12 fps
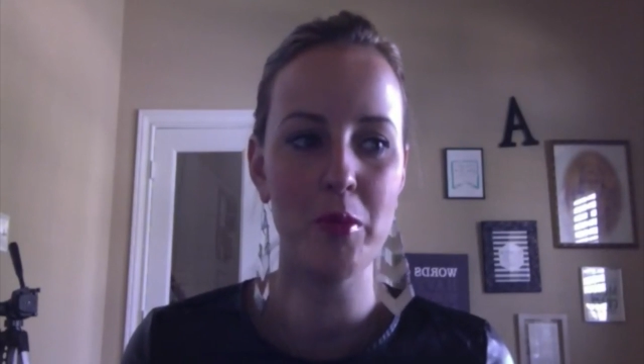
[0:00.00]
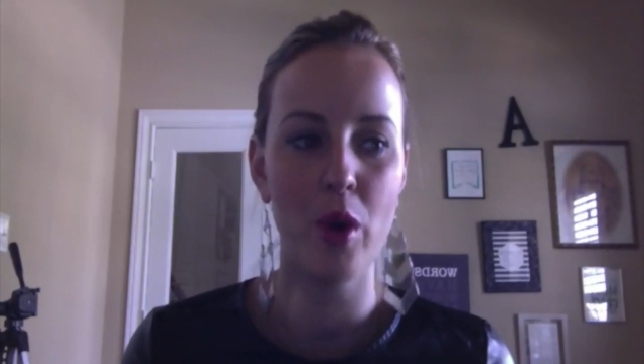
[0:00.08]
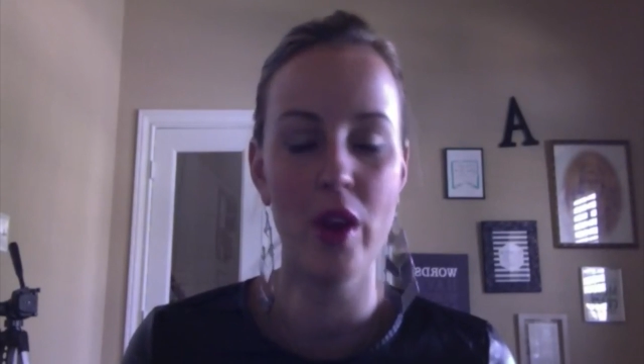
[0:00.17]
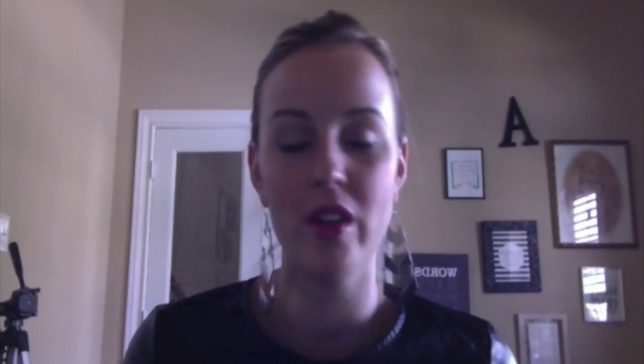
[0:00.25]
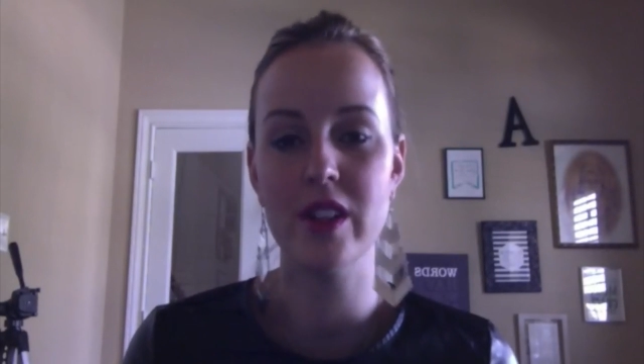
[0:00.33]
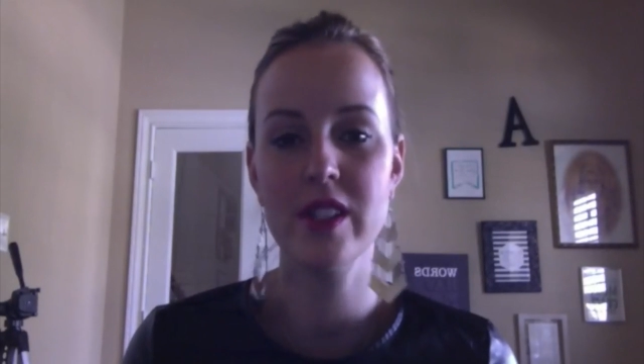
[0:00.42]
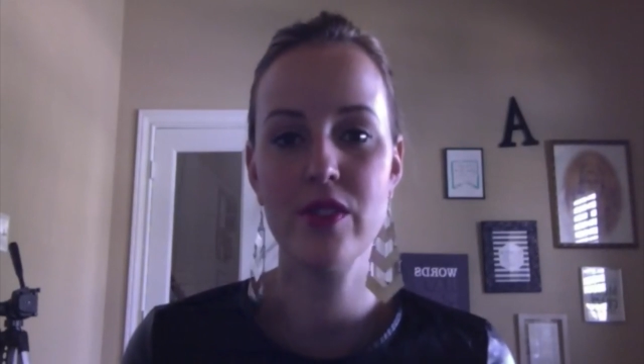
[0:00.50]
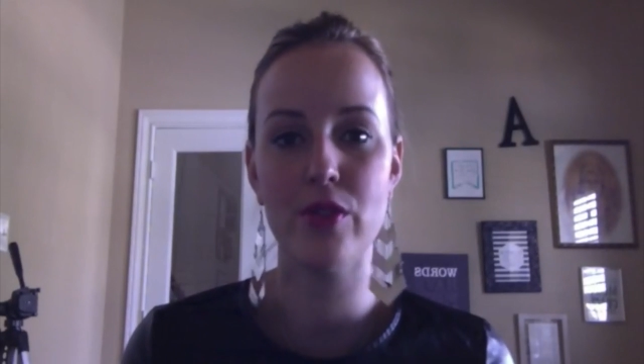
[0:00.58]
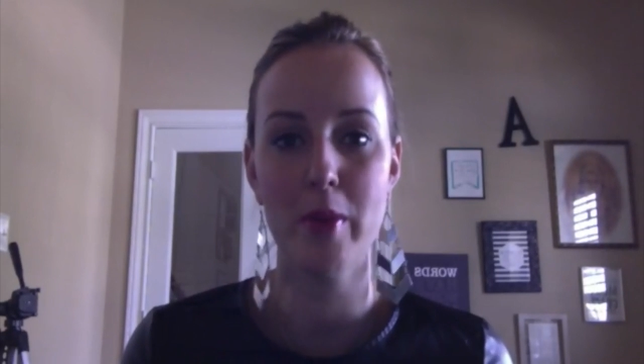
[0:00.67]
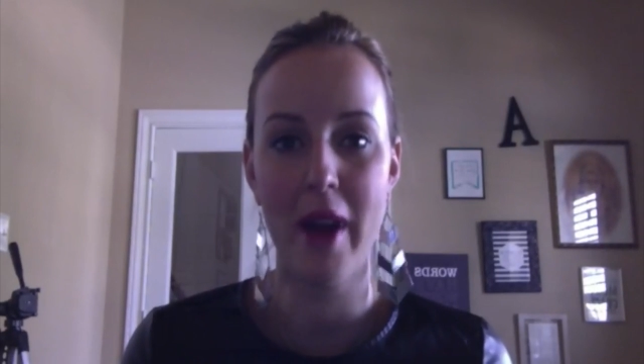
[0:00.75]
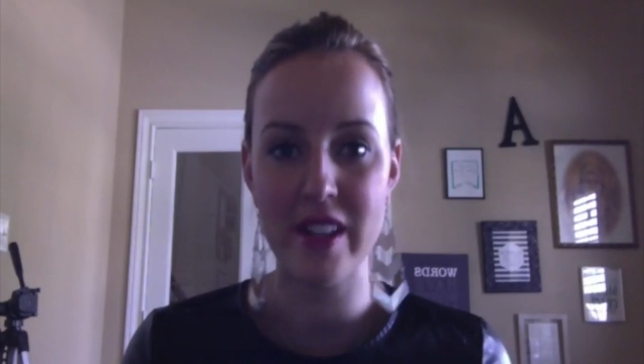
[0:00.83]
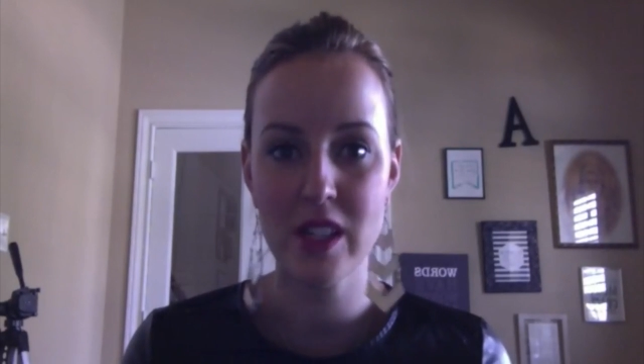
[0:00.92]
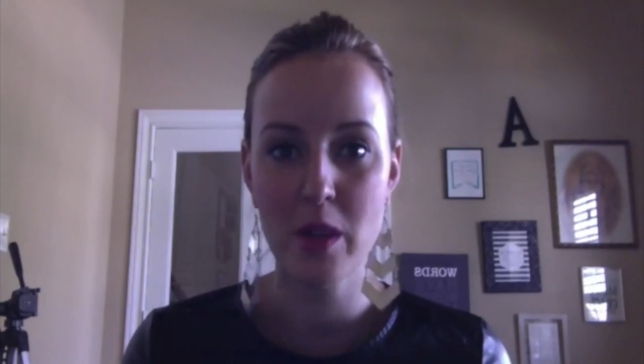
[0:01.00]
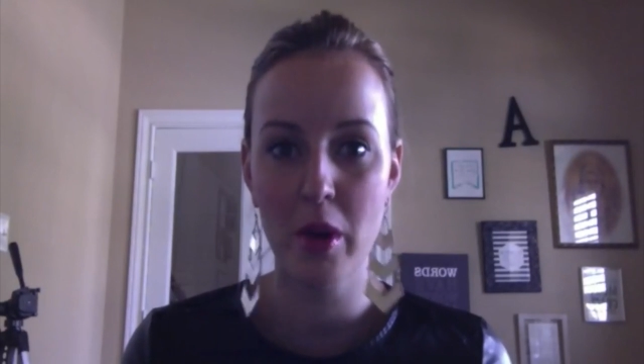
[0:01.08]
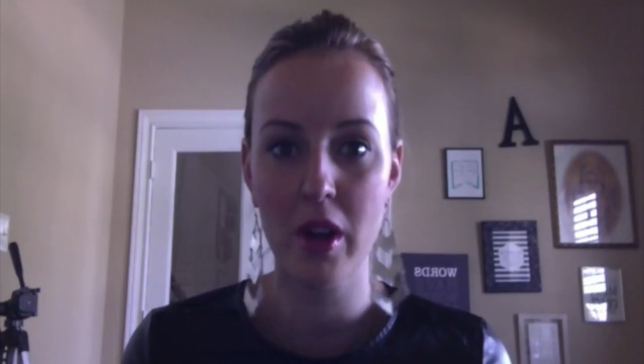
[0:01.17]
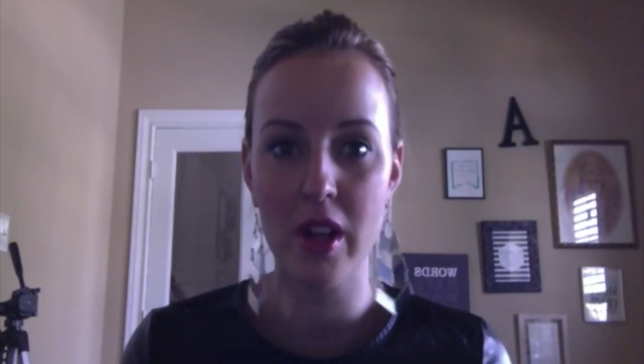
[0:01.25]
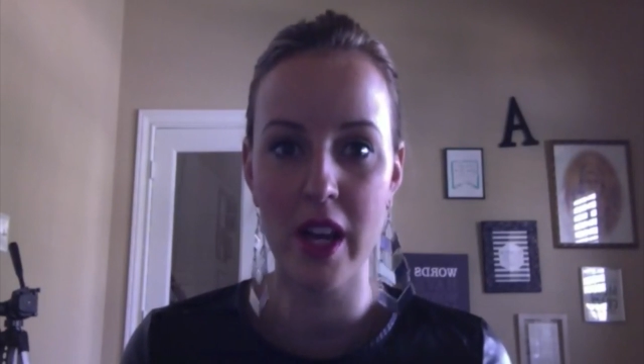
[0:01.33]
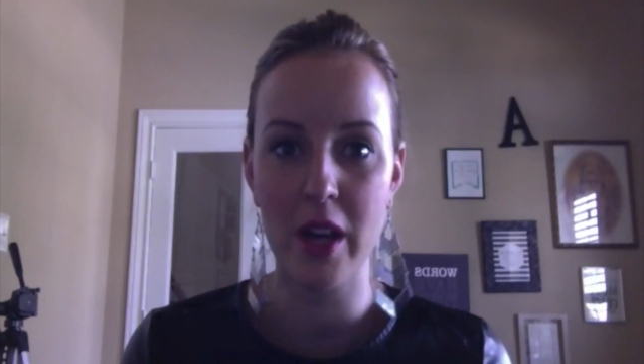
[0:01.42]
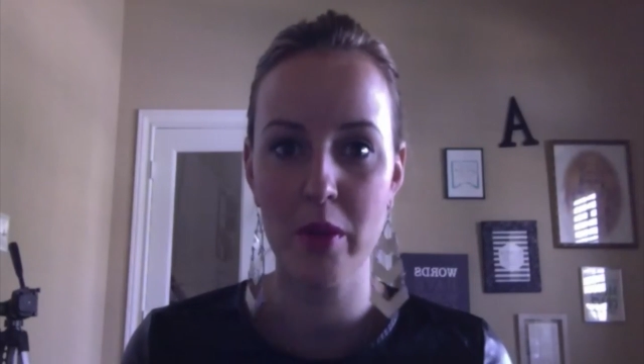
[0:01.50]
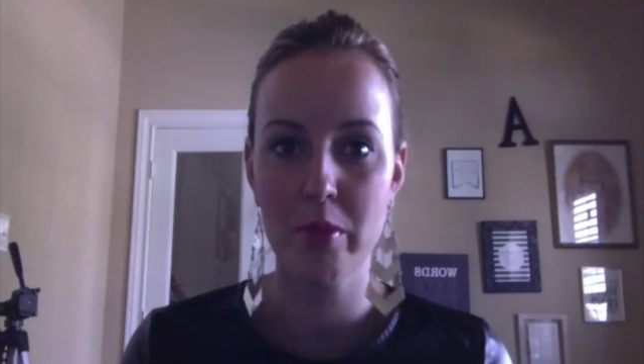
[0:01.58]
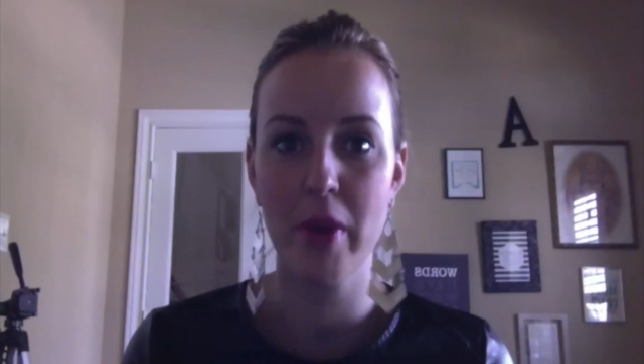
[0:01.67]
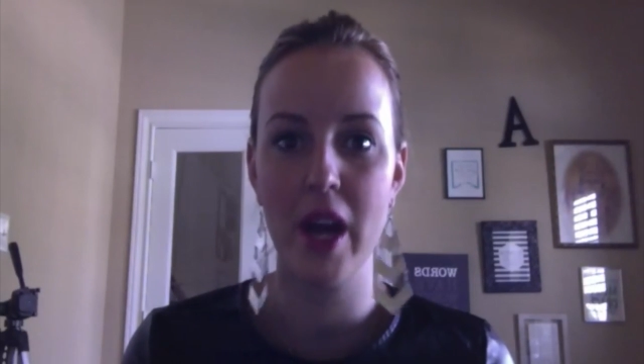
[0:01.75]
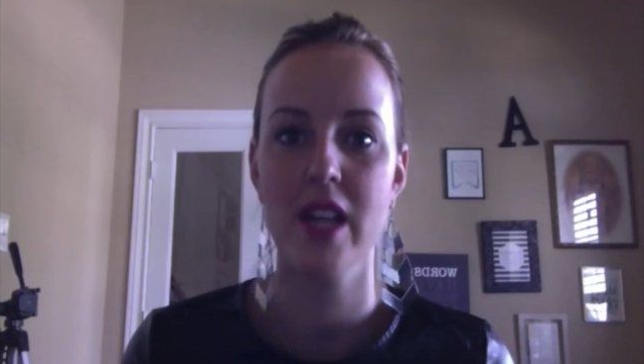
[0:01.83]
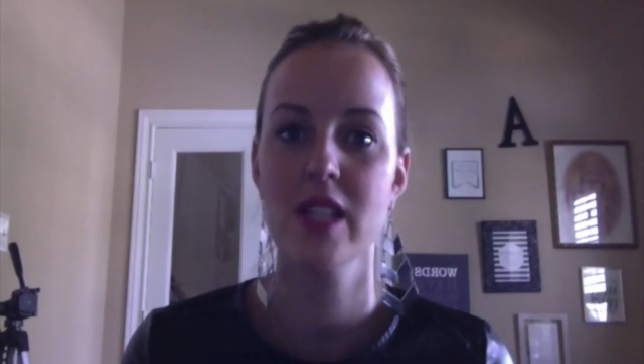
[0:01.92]
whether it's for basketball like
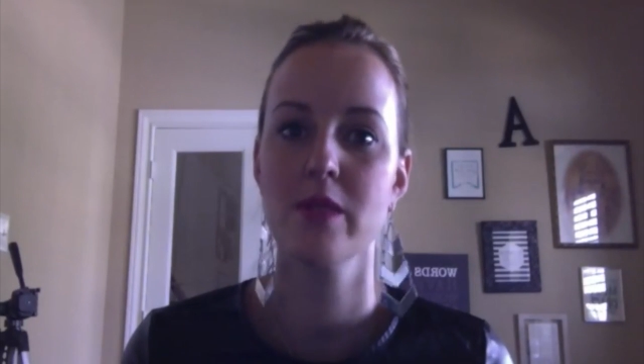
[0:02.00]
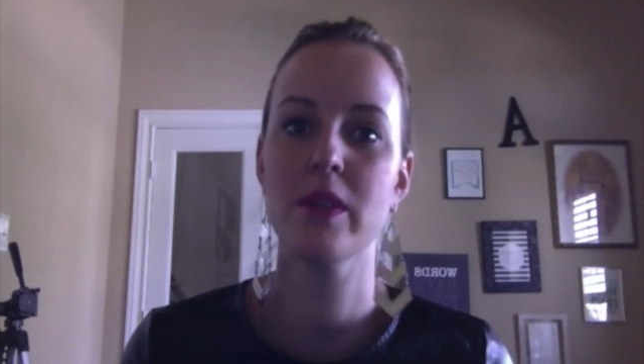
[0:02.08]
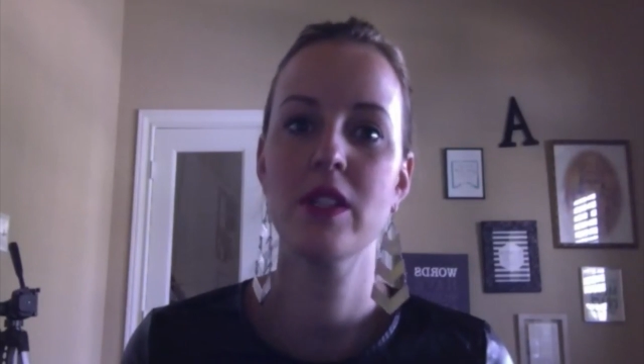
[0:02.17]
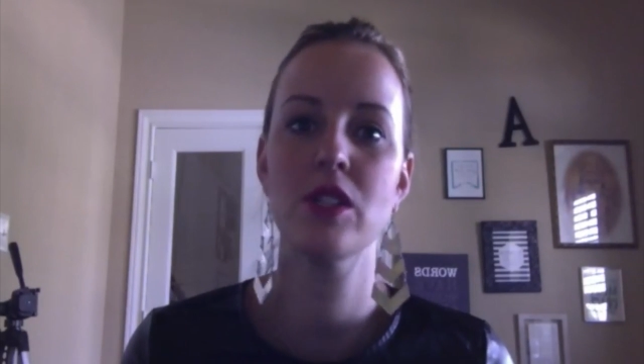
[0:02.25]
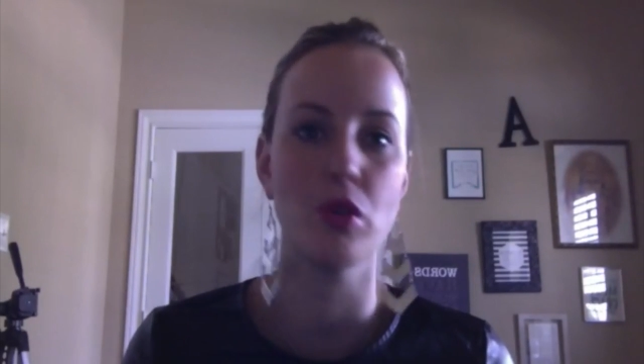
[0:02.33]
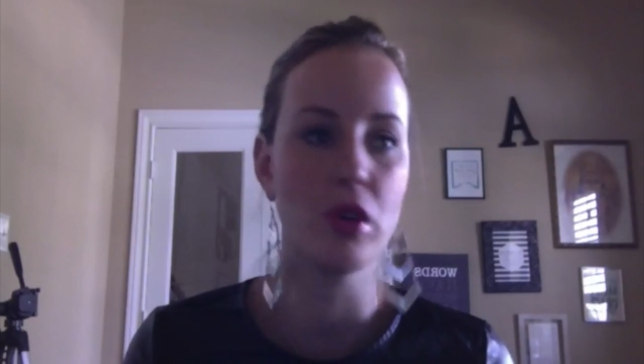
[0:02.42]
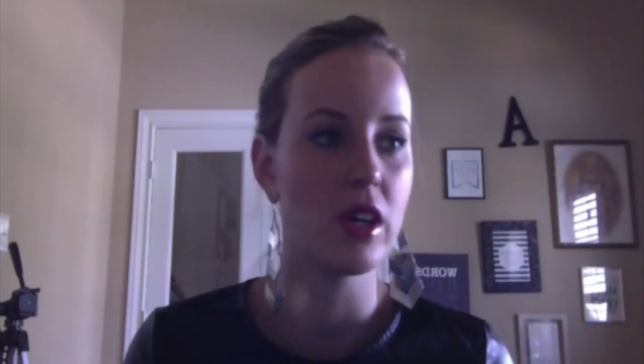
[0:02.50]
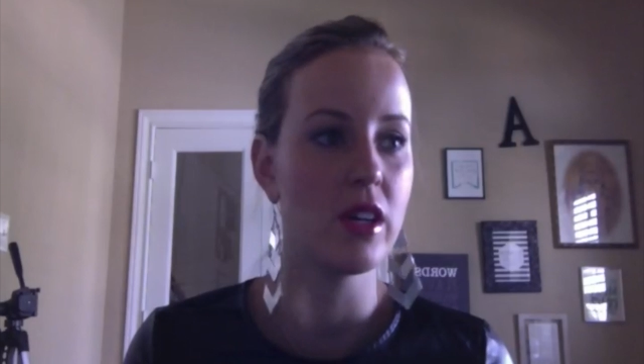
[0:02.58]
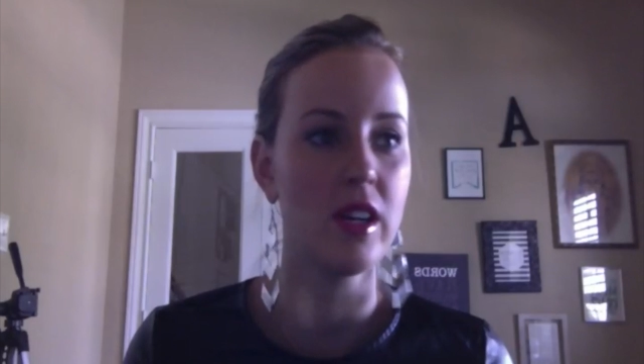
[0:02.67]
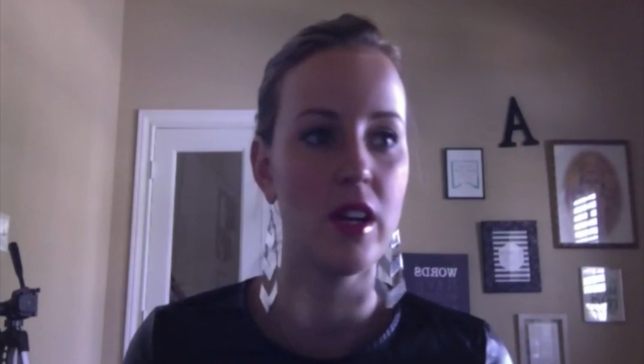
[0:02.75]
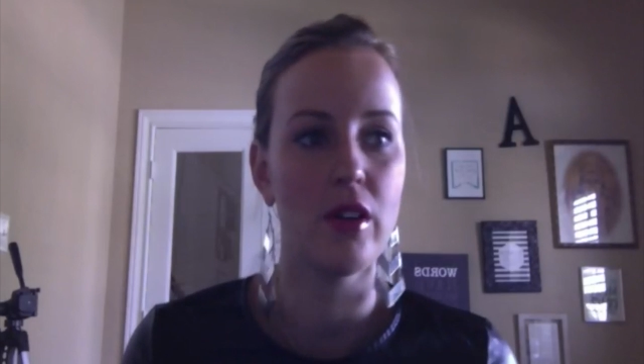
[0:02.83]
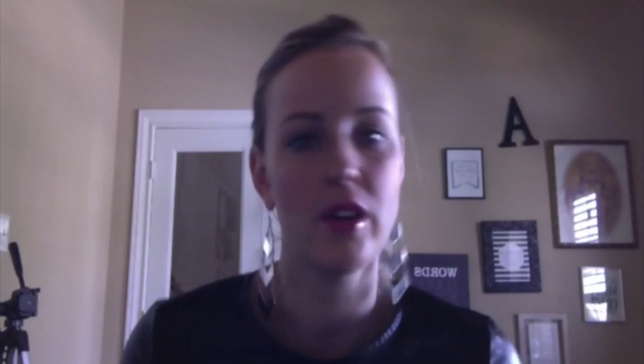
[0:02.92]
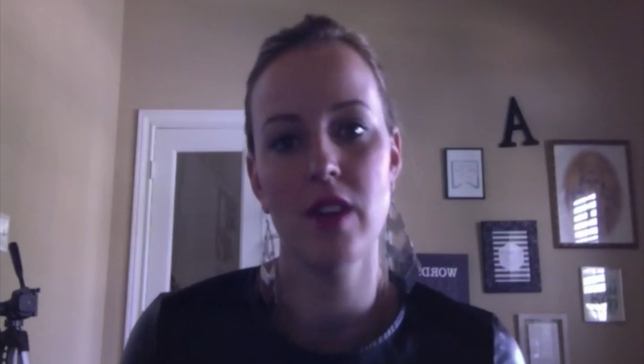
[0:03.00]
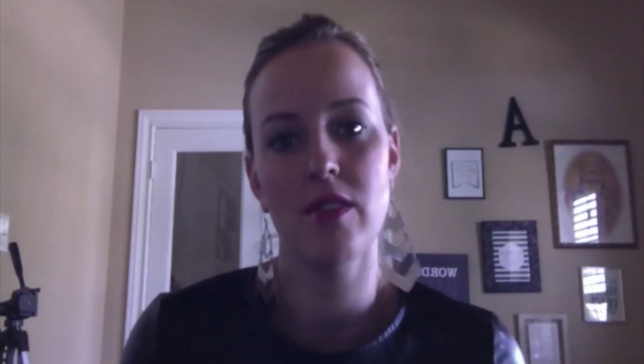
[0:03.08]
my husband, or you know,